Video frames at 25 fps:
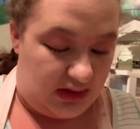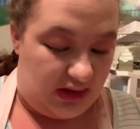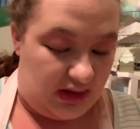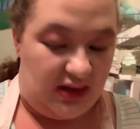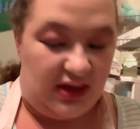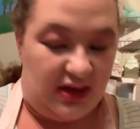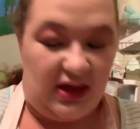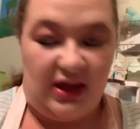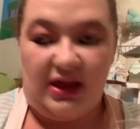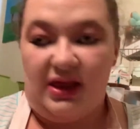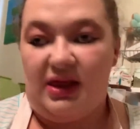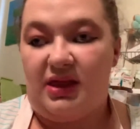
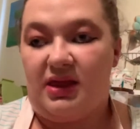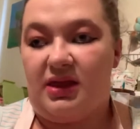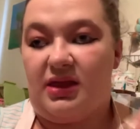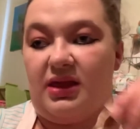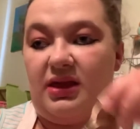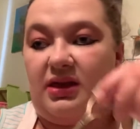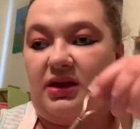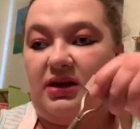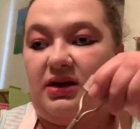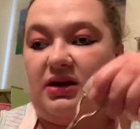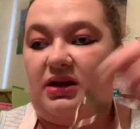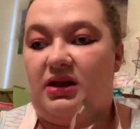this
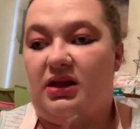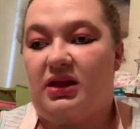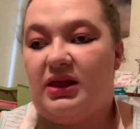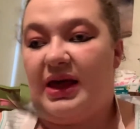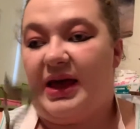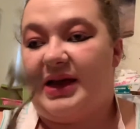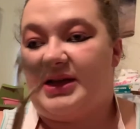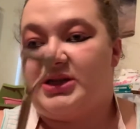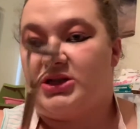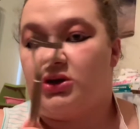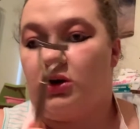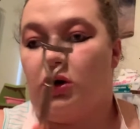
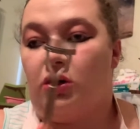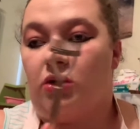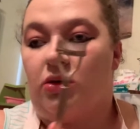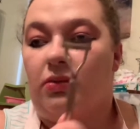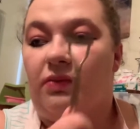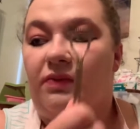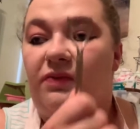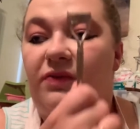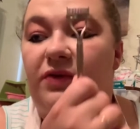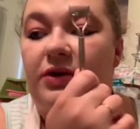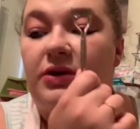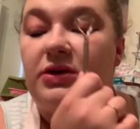lash
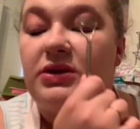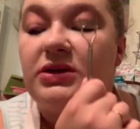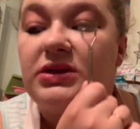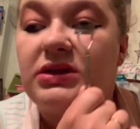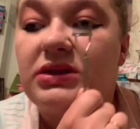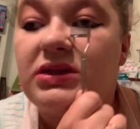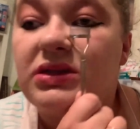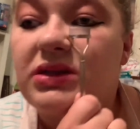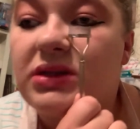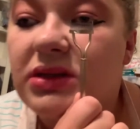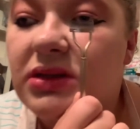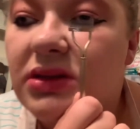comb
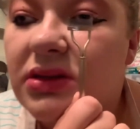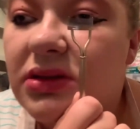first.